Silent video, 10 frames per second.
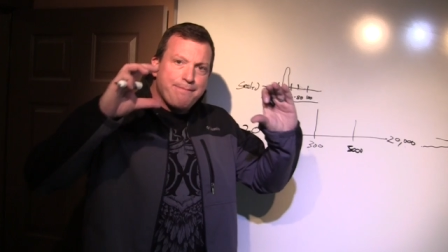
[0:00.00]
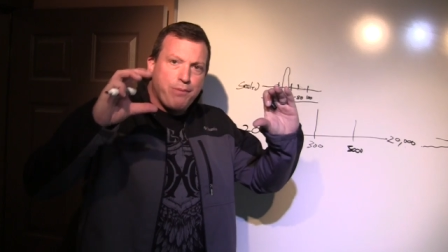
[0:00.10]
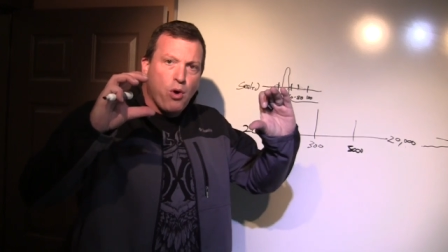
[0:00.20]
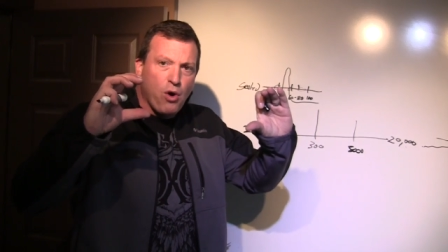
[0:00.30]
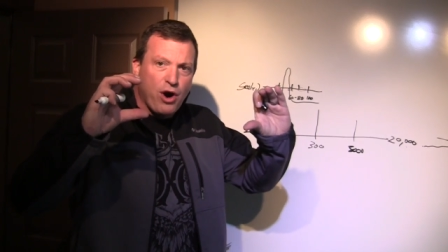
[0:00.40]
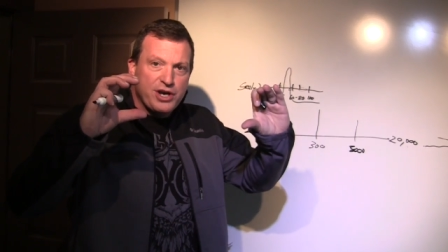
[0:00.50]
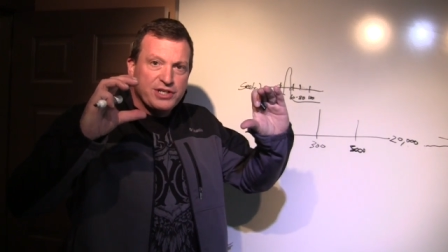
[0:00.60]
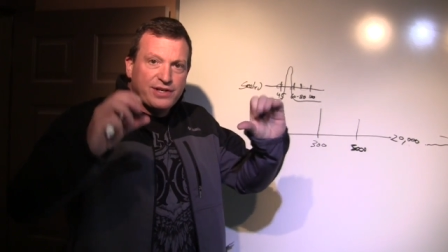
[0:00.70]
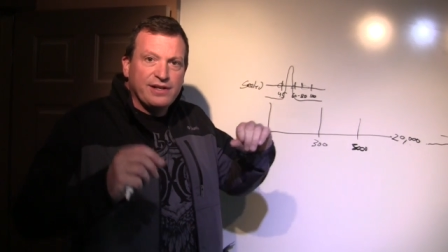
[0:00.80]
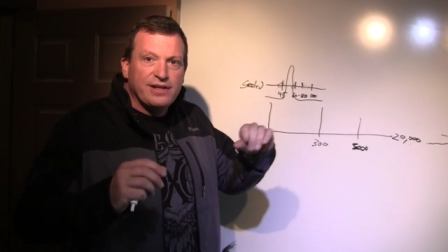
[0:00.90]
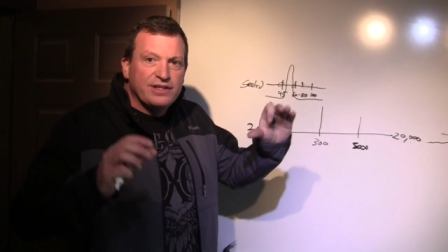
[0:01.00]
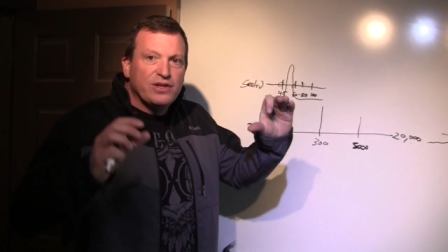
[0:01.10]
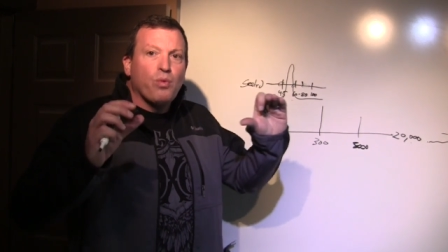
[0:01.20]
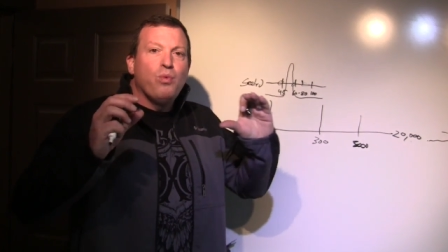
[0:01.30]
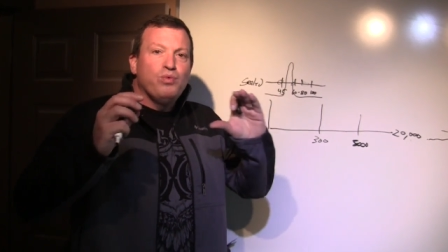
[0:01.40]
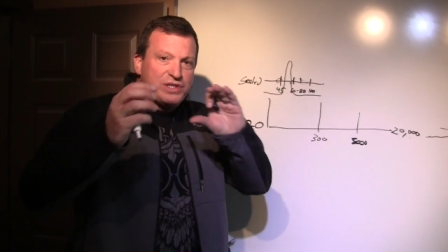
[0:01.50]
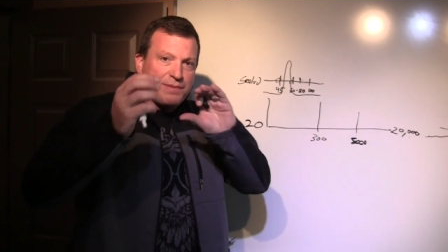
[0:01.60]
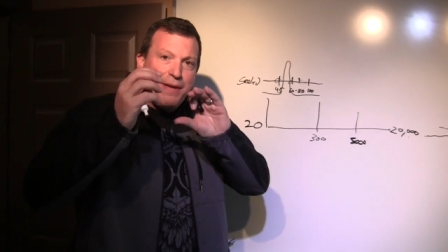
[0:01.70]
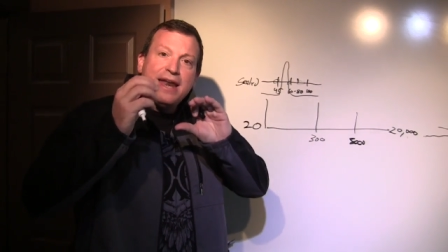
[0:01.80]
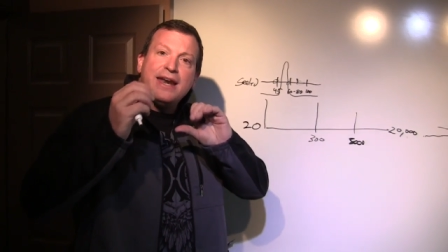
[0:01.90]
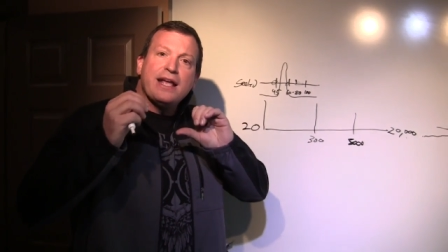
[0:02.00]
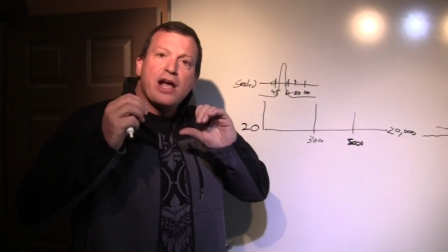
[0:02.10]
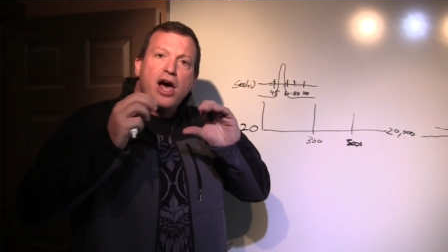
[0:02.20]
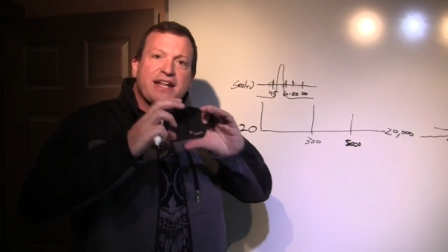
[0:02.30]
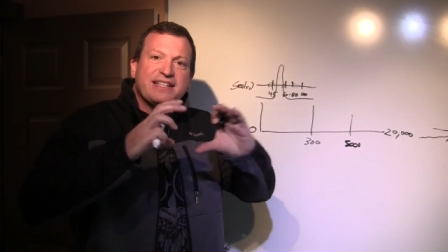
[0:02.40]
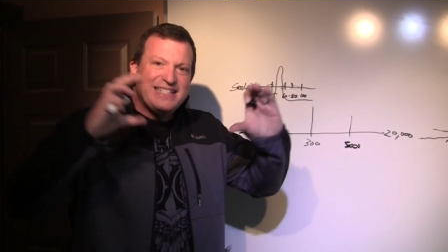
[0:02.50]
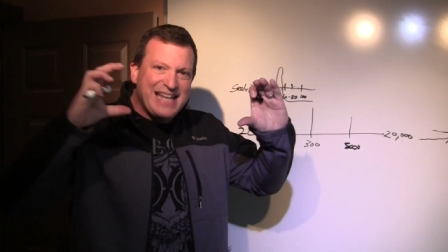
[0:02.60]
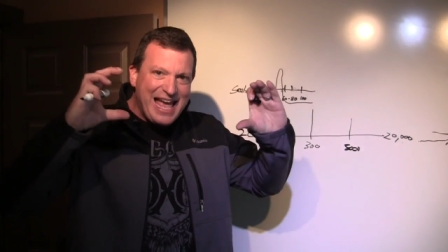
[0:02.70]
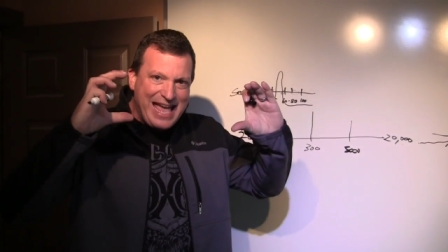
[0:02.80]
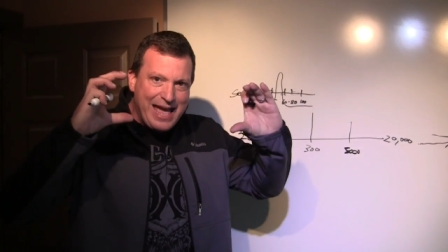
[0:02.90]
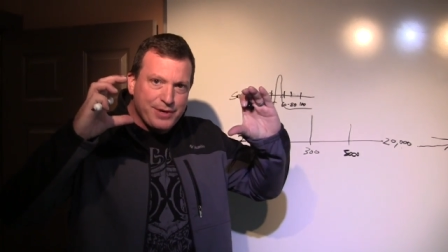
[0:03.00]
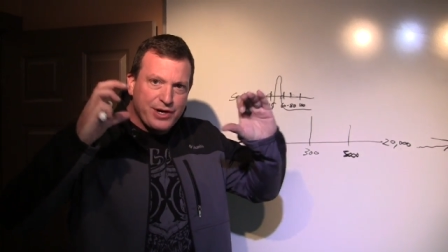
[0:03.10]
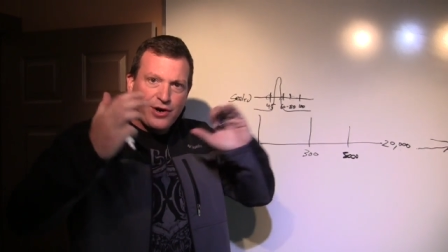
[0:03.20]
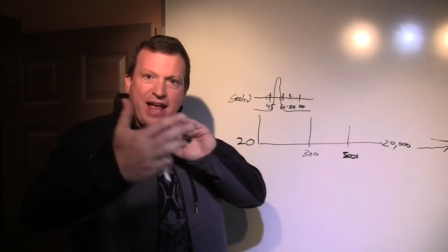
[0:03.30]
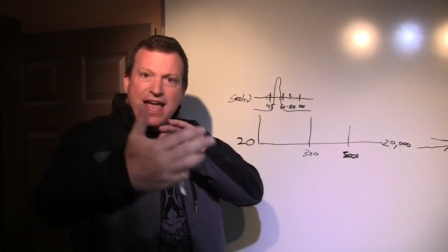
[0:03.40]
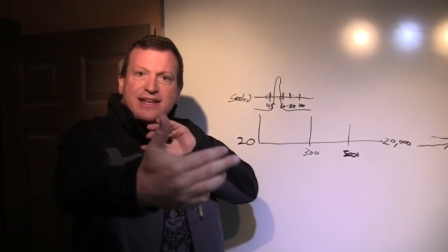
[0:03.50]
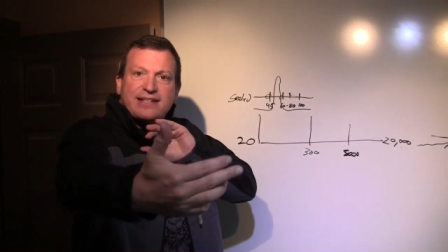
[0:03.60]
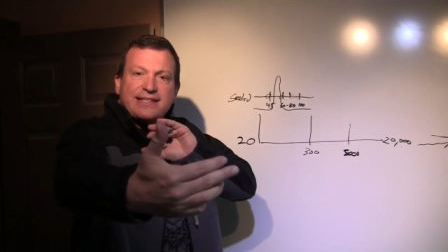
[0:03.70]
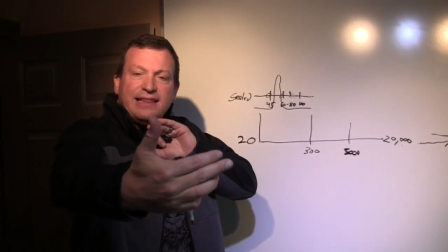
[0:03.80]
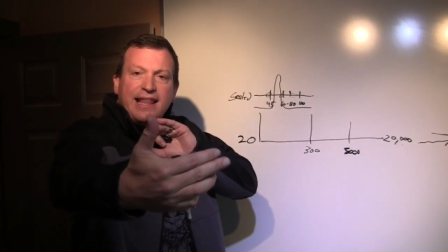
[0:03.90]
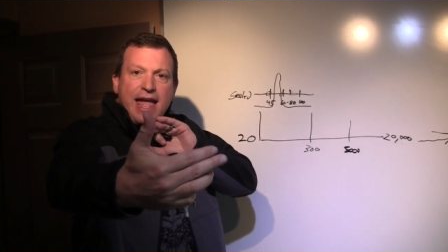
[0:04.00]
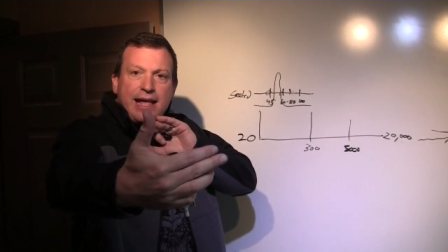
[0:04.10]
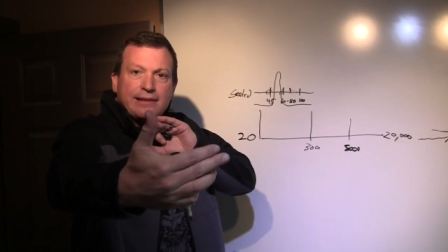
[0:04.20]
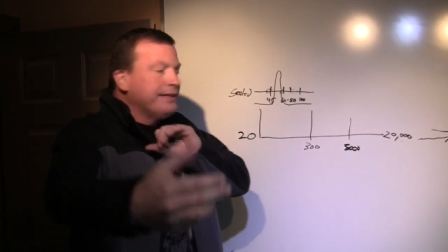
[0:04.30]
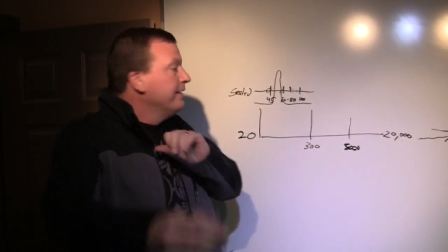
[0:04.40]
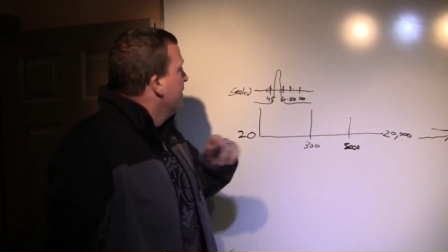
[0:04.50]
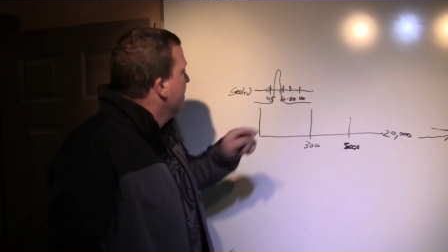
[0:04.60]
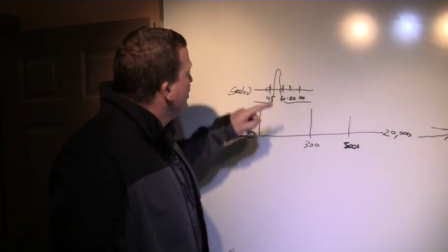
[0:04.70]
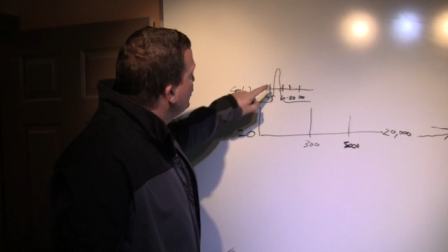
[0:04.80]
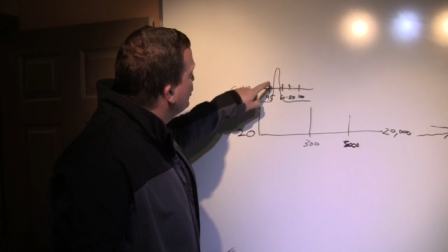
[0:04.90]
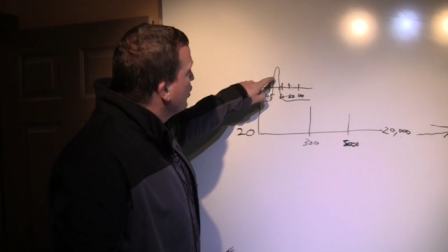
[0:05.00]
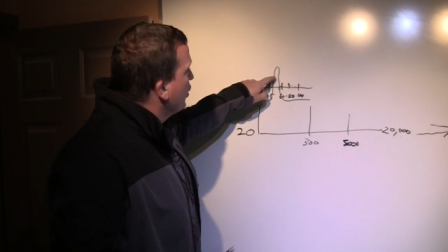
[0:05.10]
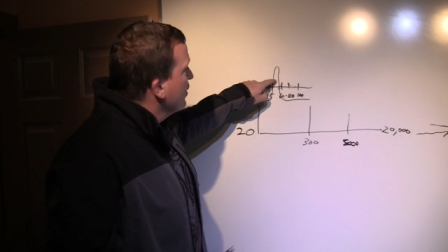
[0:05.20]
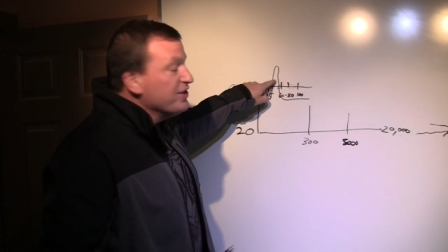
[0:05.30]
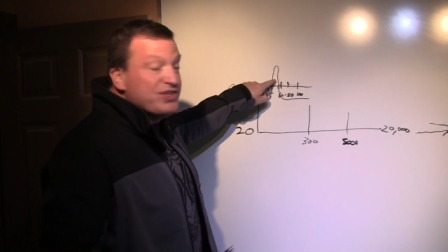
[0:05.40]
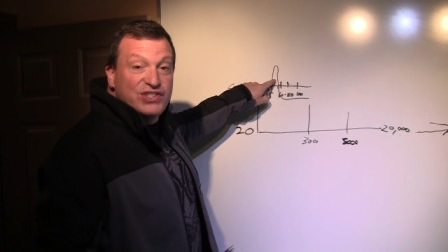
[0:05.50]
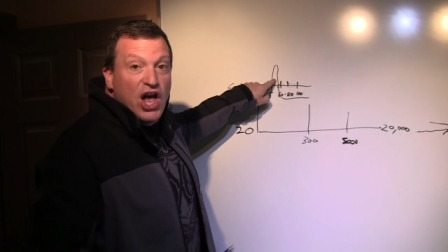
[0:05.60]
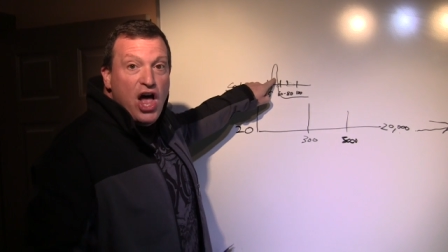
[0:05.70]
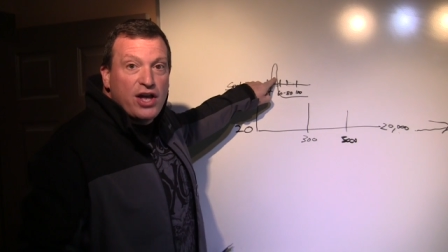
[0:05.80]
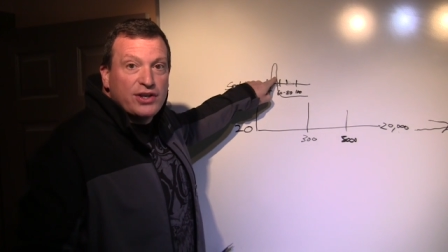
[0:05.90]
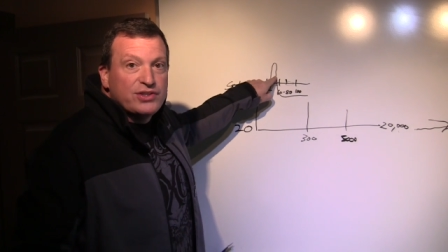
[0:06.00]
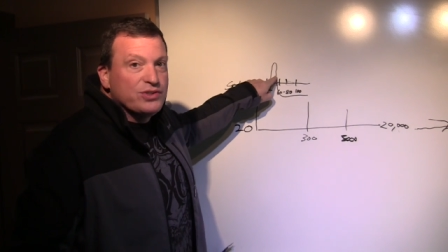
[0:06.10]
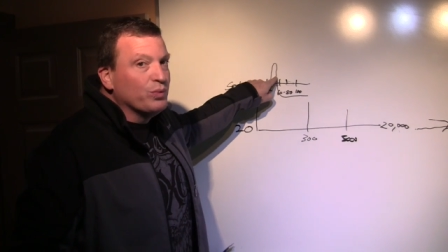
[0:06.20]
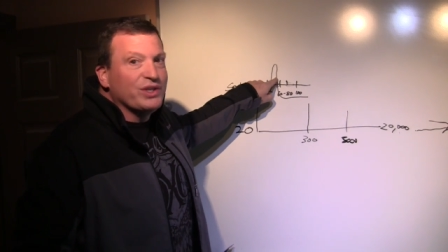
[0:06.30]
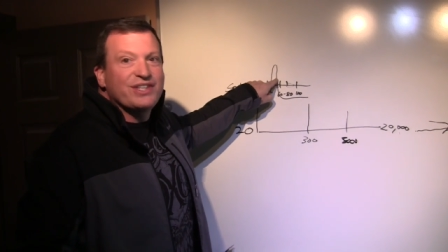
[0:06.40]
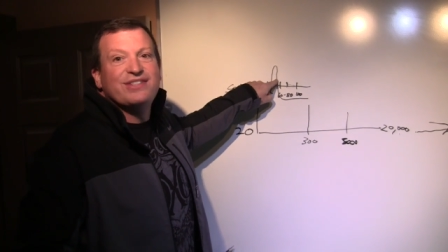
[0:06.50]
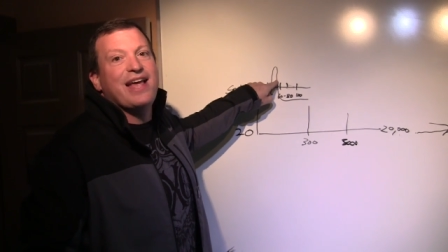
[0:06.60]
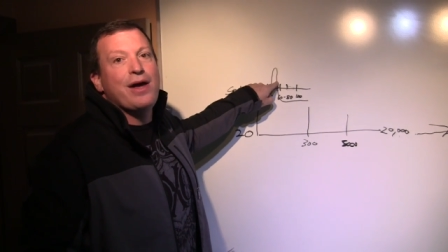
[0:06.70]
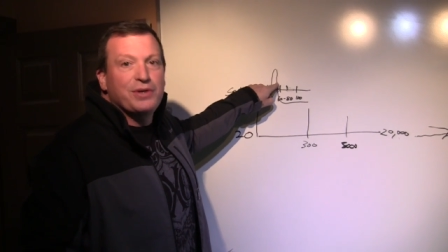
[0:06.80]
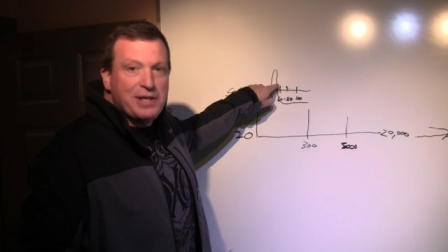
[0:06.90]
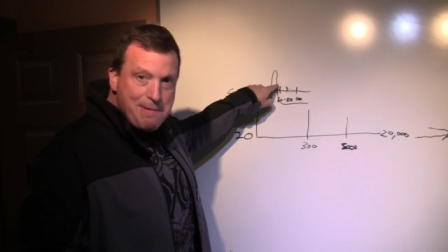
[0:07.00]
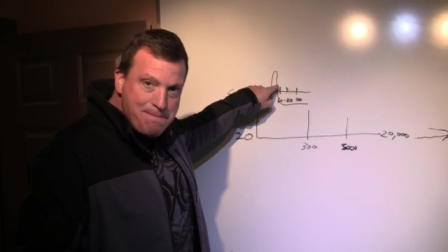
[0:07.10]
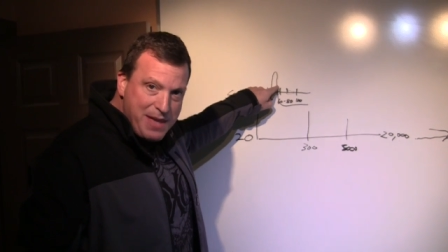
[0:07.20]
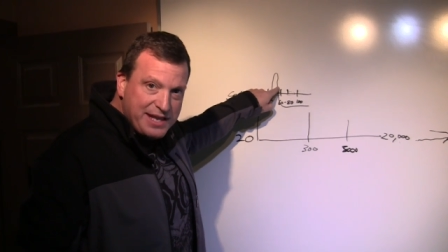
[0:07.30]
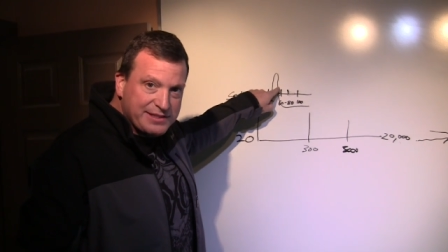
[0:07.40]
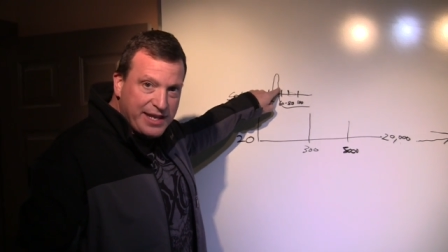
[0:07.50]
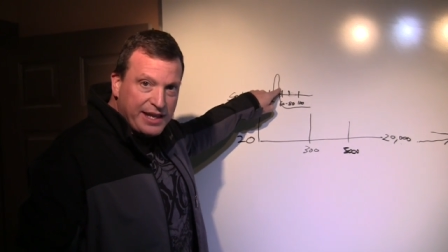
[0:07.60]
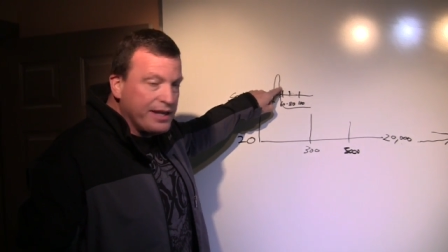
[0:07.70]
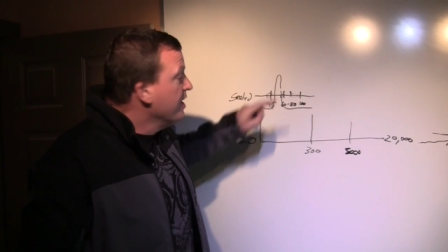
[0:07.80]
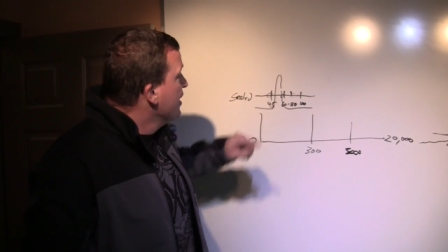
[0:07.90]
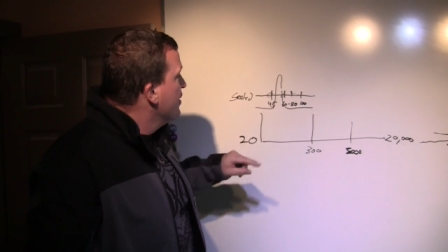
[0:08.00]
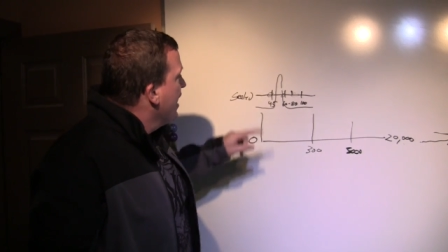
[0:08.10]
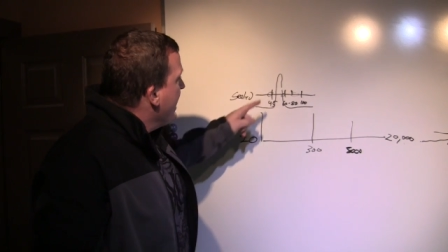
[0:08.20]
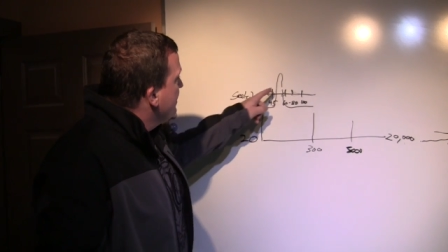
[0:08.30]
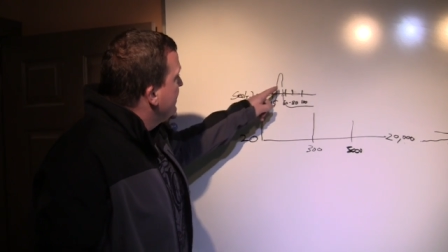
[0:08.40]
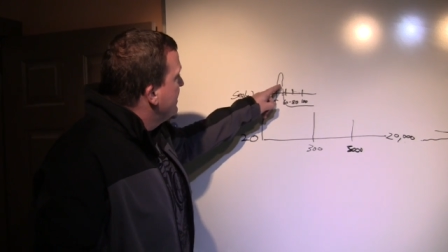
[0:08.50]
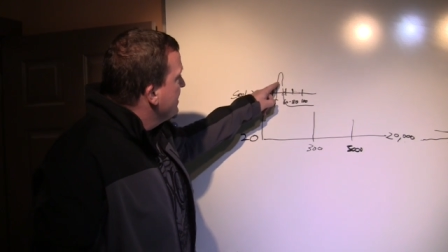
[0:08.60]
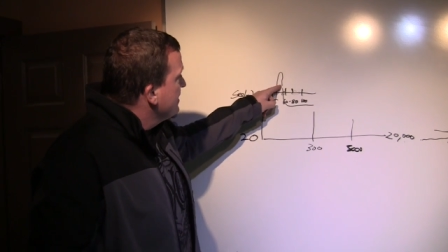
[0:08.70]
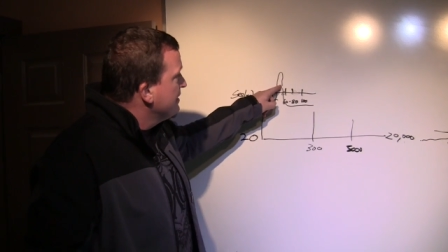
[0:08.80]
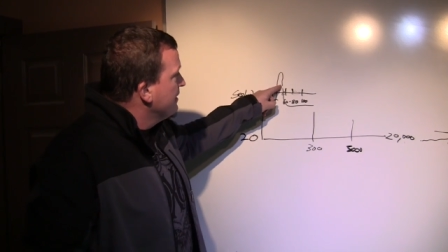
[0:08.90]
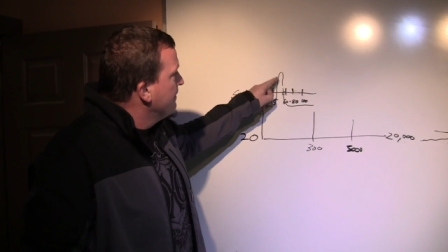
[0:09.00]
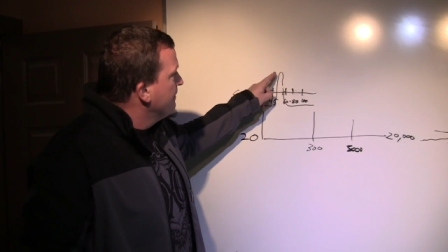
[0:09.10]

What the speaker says: port, depending on its diameter and its length, certain songs will sound amazing. This